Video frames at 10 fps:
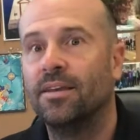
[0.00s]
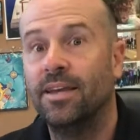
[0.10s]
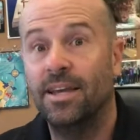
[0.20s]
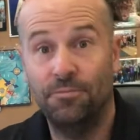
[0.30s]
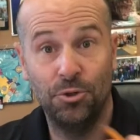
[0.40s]

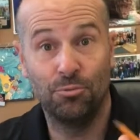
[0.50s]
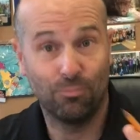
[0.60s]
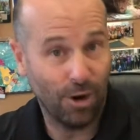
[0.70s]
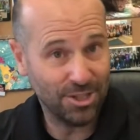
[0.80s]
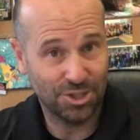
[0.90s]
if you
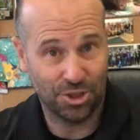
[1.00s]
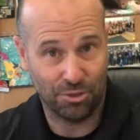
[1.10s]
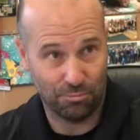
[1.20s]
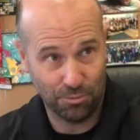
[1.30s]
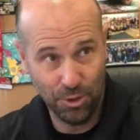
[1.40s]
rush
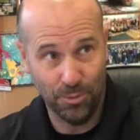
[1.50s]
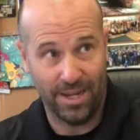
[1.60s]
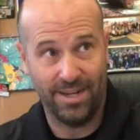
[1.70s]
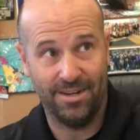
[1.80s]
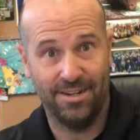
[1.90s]
through
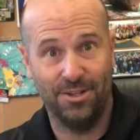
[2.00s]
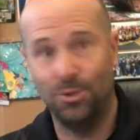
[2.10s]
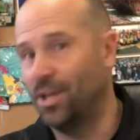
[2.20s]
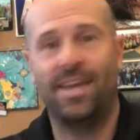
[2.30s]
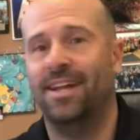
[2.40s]
it, you
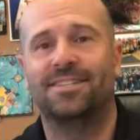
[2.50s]
could get it,